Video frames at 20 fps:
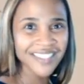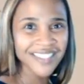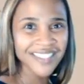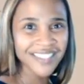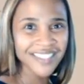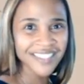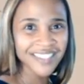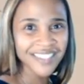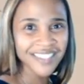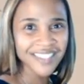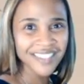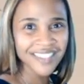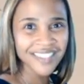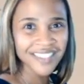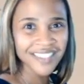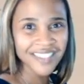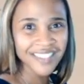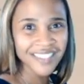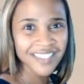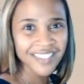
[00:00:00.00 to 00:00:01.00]

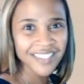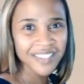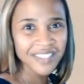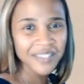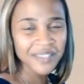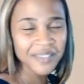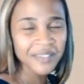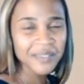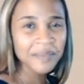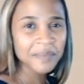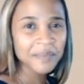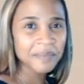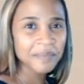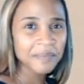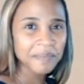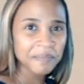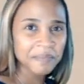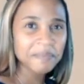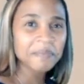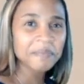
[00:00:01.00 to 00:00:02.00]

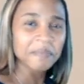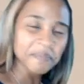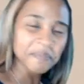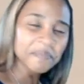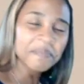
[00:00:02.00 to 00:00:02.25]
Nothing is said.